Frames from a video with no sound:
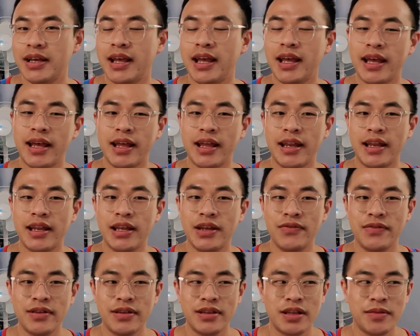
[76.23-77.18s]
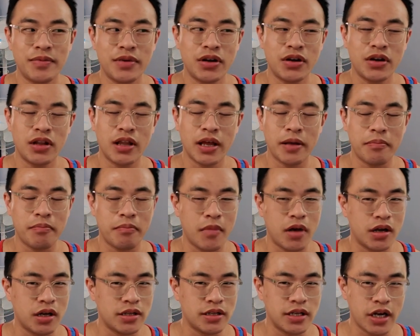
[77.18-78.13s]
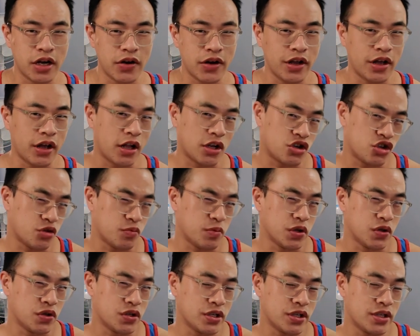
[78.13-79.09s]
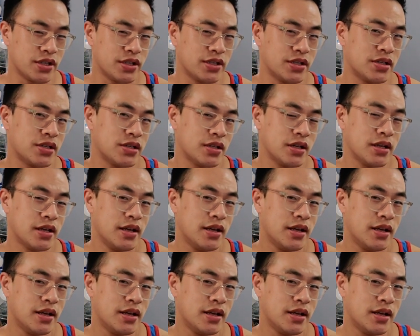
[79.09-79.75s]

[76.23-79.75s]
and even some of your monetary contributions.